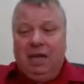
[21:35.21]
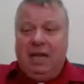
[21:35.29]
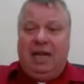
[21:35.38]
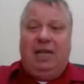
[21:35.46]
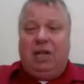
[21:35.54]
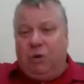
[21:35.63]

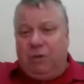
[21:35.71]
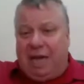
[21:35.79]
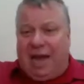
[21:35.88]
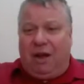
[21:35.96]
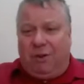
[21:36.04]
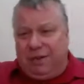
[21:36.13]
They're going to go
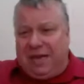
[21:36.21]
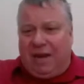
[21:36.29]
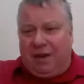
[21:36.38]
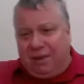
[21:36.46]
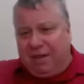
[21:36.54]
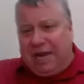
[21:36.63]
down,
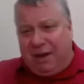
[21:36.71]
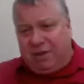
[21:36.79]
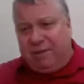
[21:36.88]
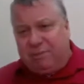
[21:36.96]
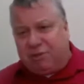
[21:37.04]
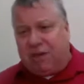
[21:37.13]
down, down
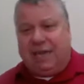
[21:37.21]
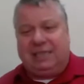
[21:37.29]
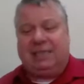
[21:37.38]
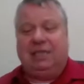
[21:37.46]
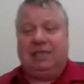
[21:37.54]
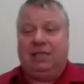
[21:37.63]
in
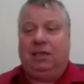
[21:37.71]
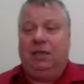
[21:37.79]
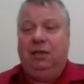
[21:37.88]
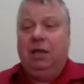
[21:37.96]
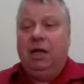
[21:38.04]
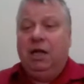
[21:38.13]
price
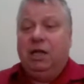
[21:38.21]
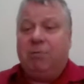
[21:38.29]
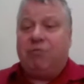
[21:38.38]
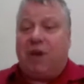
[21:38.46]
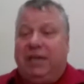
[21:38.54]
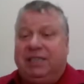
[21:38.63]
until the
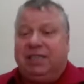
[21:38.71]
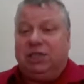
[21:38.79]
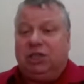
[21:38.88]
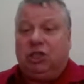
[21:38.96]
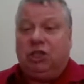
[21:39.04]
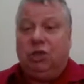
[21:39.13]
price of
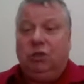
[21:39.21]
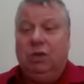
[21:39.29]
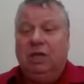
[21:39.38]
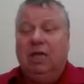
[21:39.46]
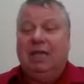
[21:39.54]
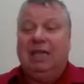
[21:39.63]
the
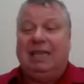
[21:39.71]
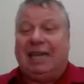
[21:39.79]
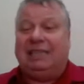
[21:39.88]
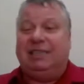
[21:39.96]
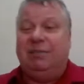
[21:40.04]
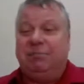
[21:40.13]
shoe
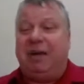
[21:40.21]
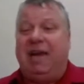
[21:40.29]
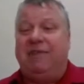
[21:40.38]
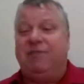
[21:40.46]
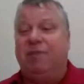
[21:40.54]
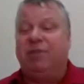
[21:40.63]
doesn't
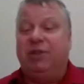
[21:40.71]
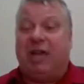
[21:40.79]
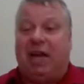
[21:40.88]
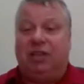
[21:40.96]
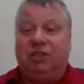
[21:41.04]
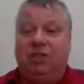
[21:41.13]
pay for
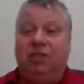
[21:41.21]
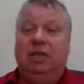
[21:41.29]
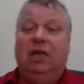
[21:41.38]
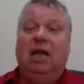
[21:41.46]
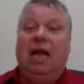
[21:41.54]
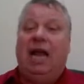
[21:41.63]
production,